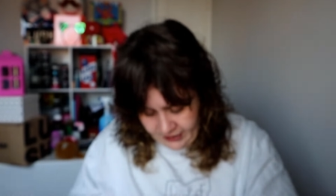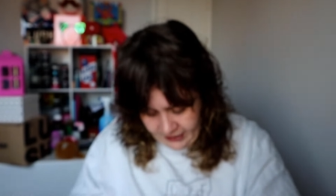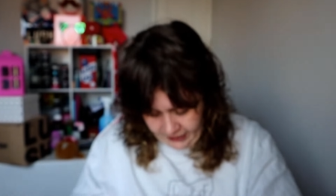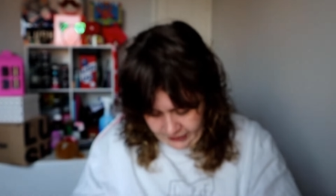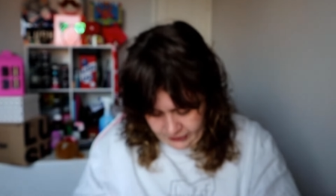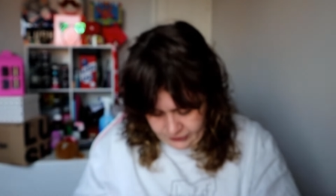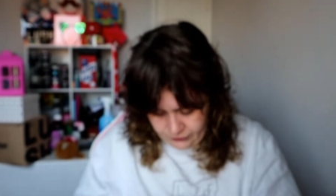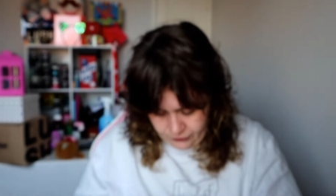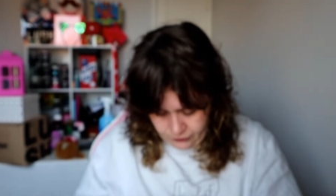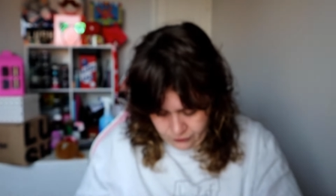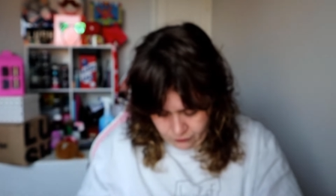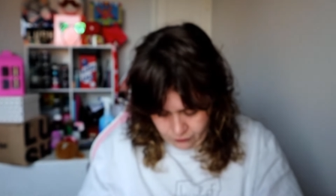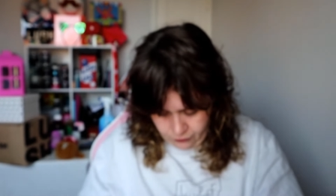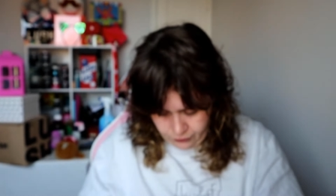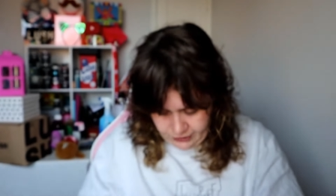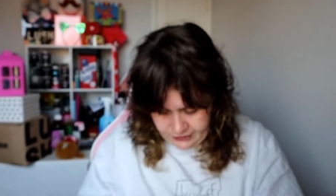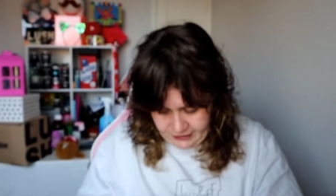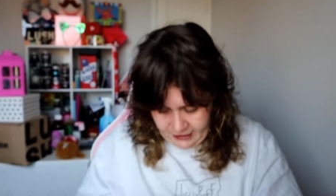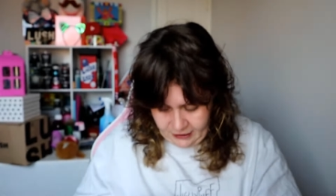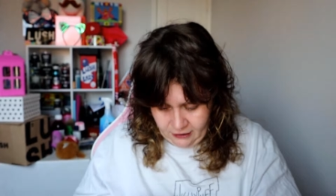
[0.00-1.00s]
It is
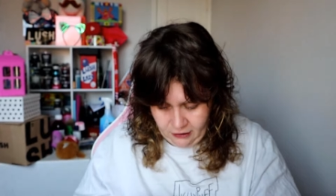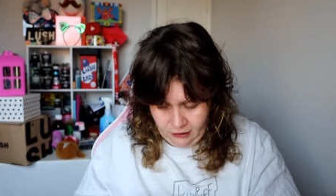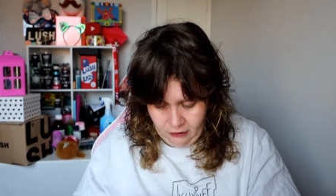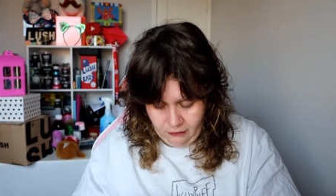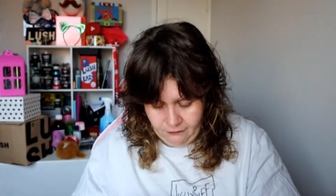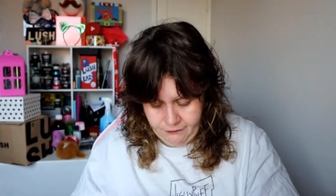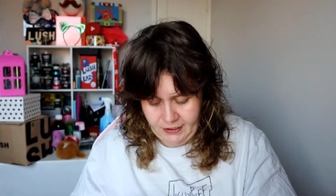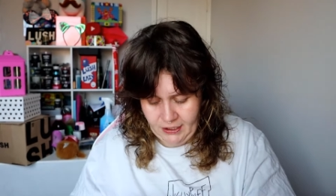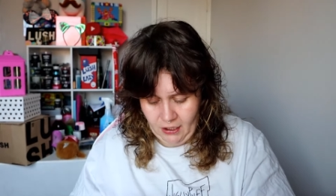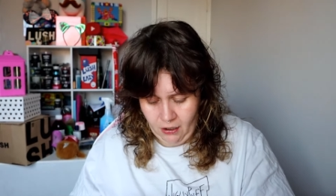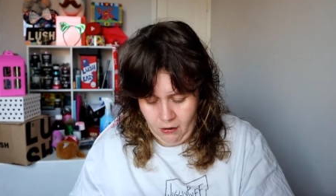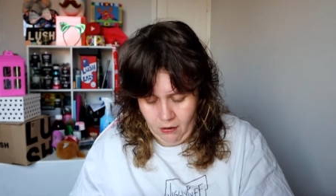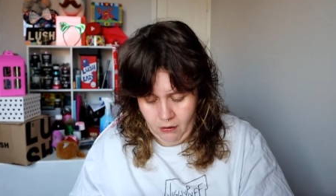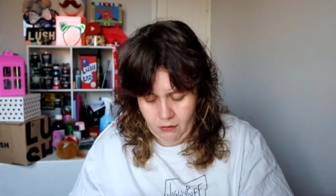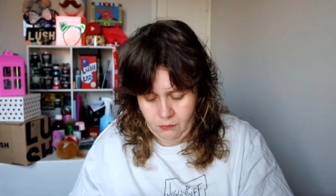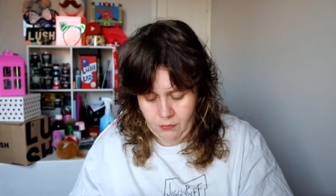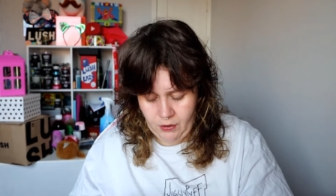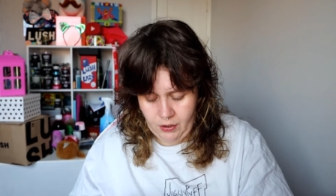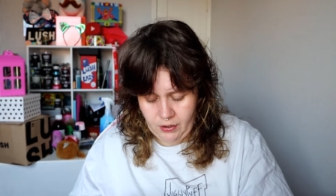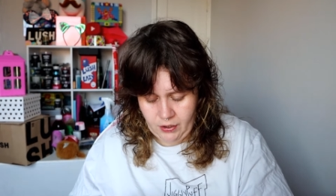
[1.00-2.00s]
gorgeous. I love the
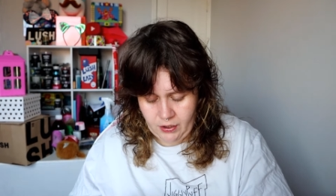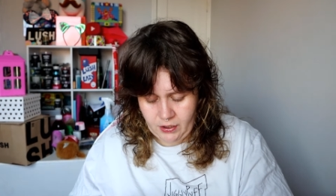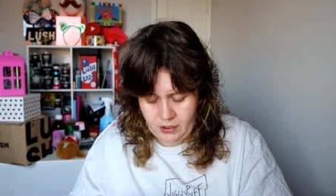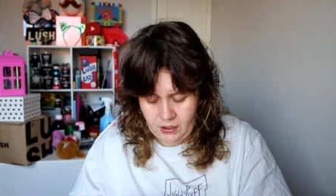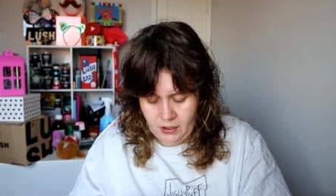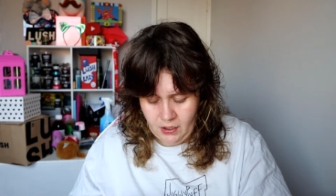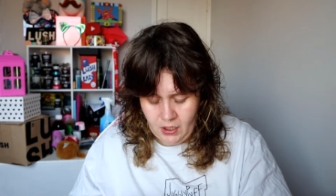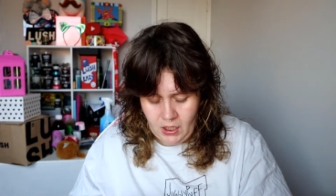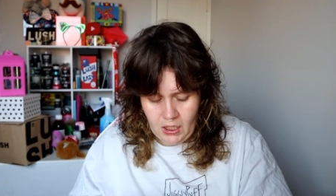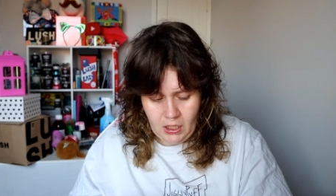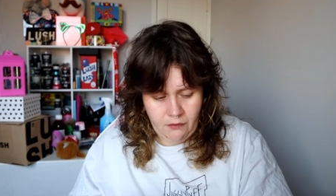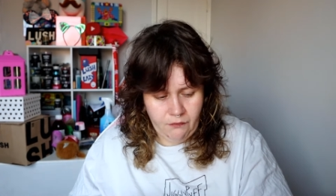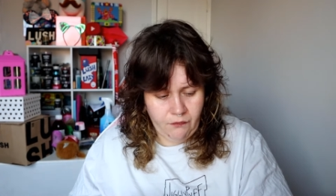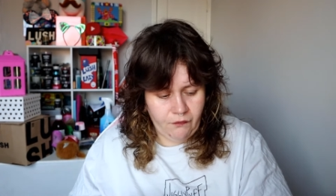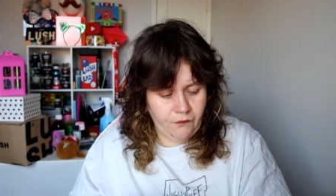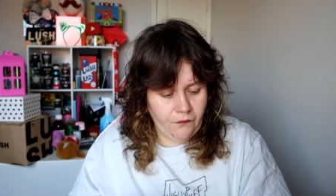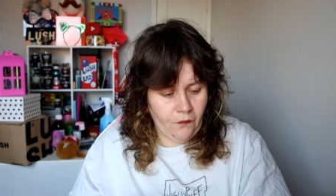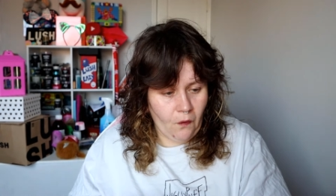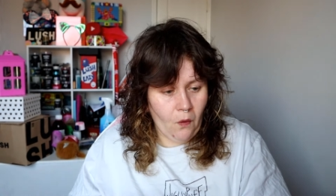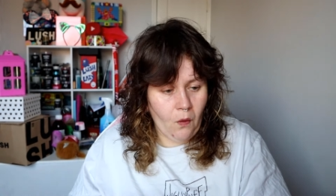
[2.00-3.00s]
artwork
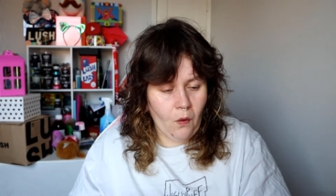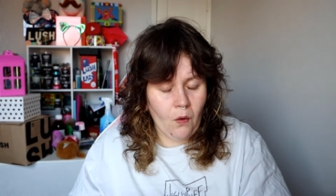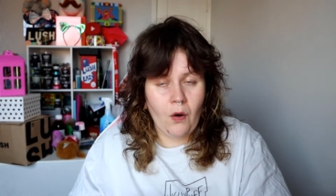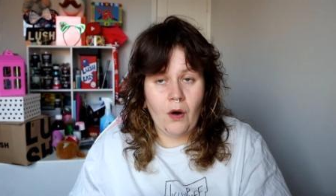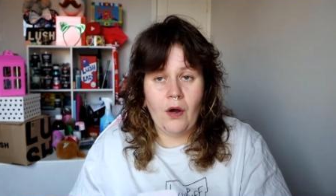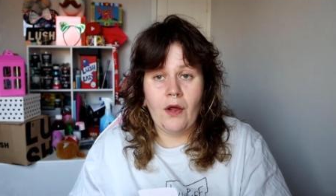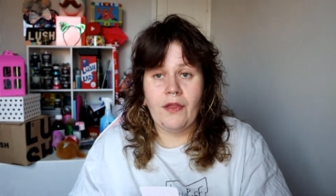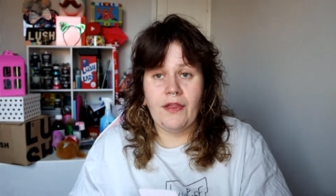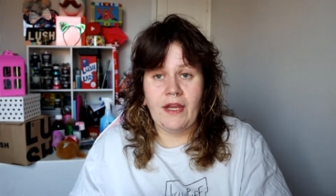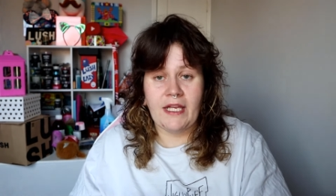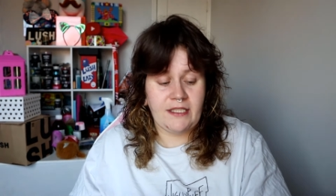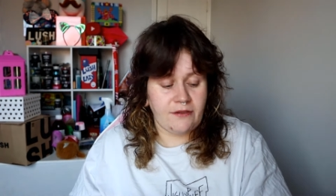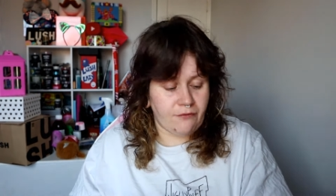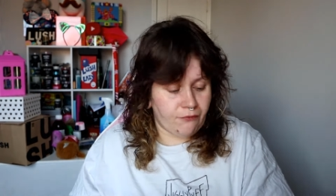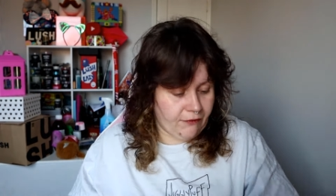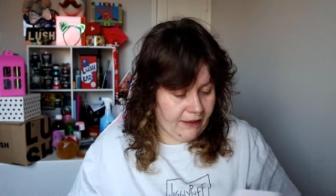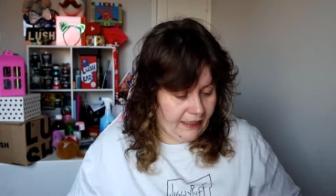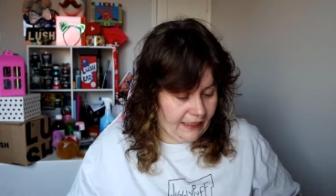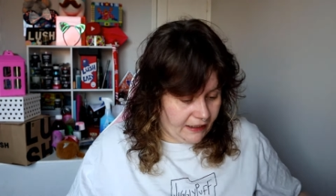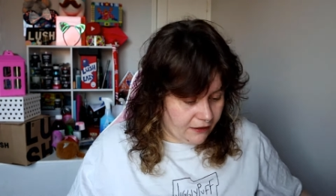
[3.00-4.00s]
for this
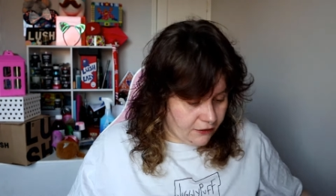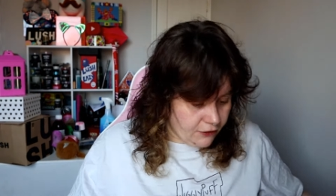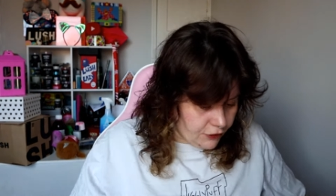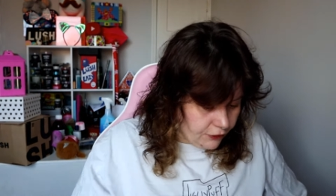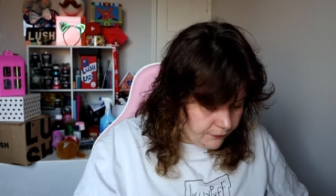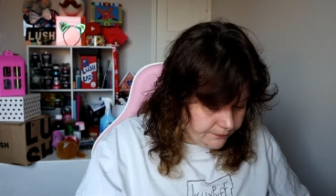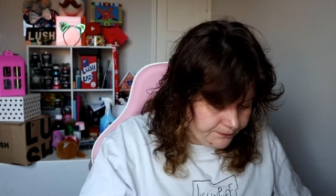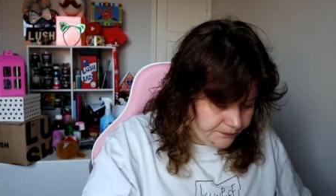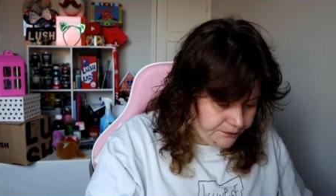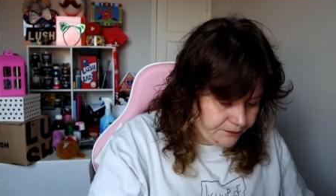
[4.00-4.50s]
range.